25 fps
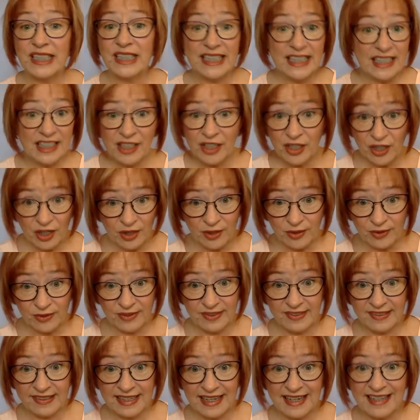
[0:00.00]
ego
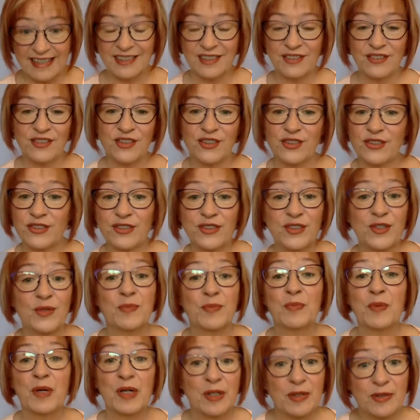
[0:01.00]
says you're
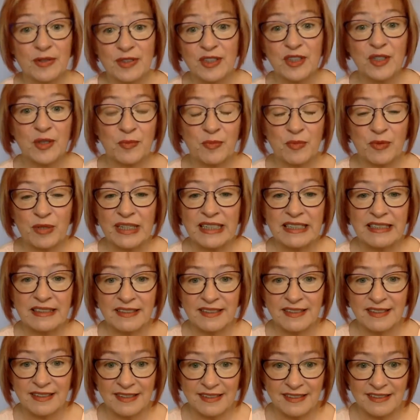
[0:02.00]
supposed to bring
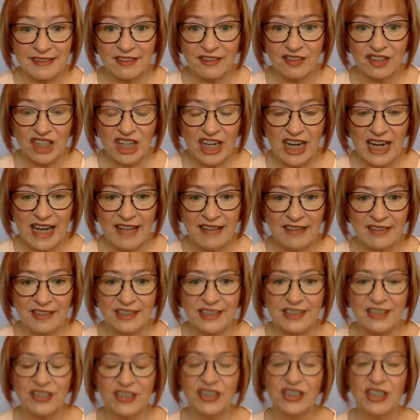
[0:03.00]
to this
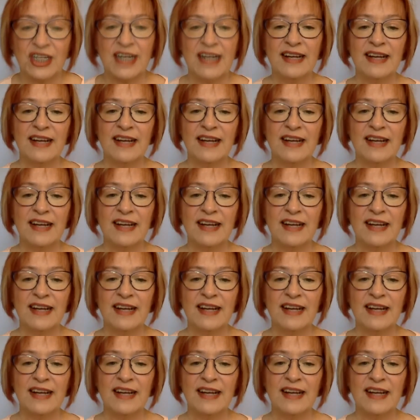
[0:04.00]
challenge,